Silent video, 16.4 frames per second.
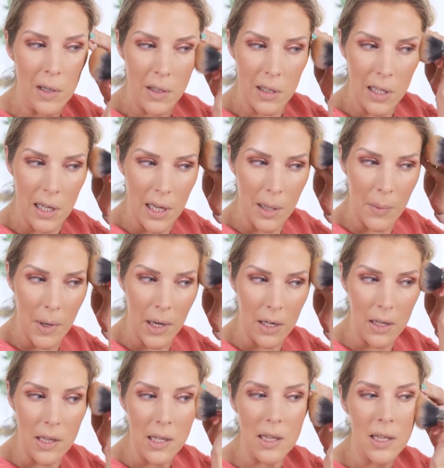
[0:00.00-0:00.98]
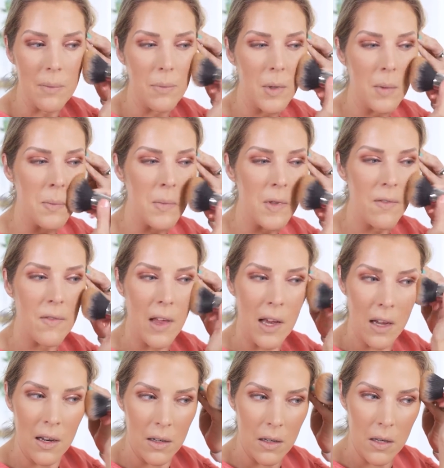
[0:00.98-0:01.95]
to keep kind of the symptoms of
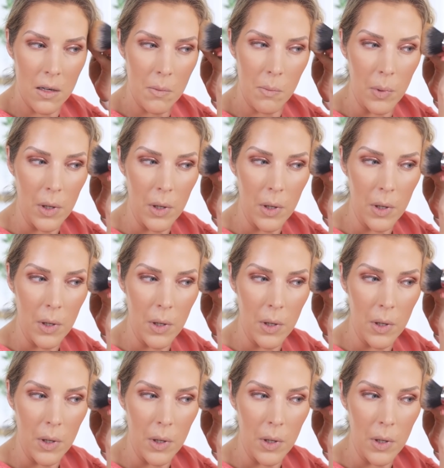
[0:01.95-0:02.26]
that.